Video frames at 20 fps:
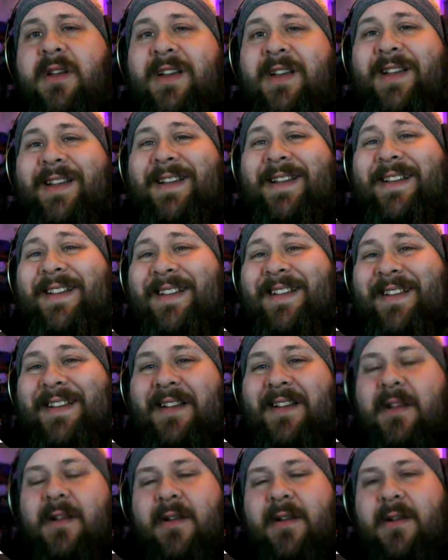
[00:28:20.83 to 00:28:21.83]

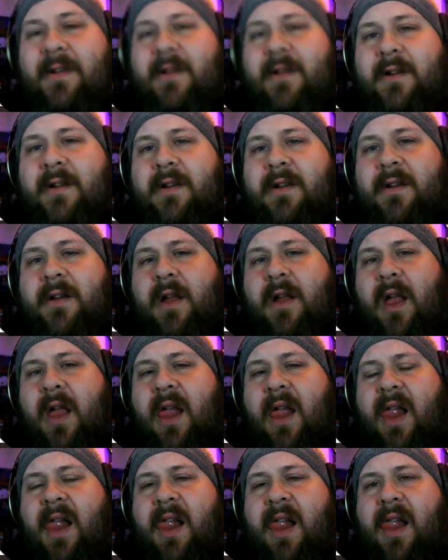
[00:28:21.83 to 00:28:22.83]

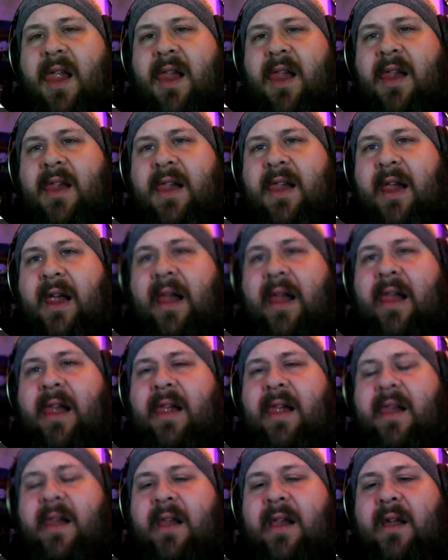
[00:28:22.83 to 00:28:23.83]

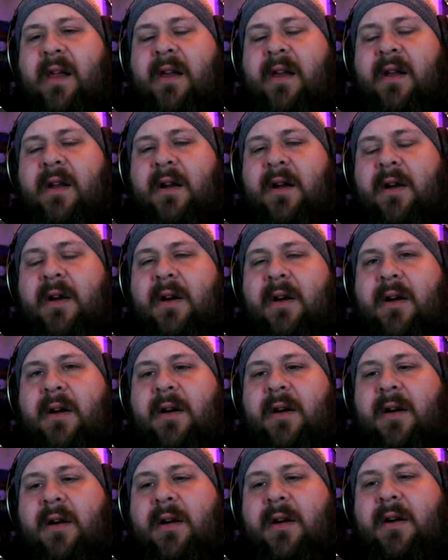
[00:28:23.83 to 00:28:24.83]

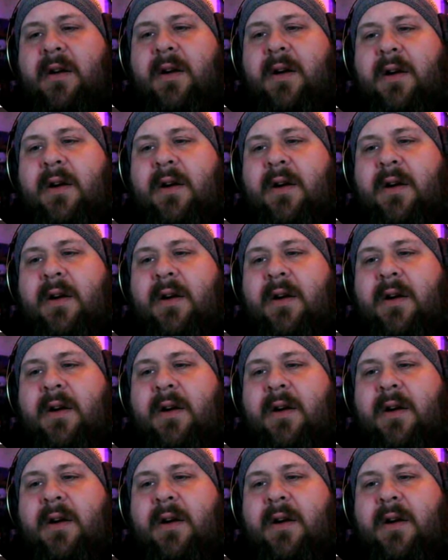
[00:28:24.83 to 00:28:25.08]
(not speaking)